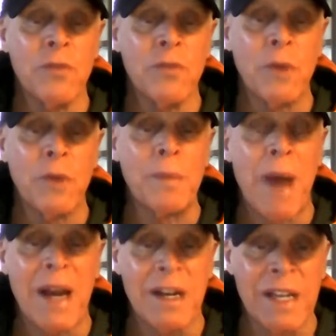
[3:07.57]
from the
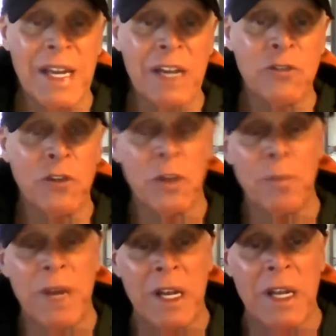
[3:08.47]
minor leagues to the
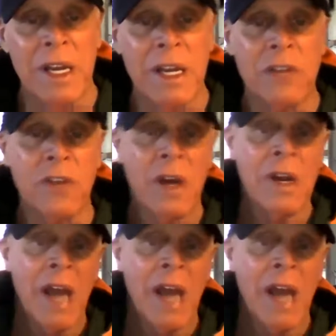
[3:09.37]
big leagues,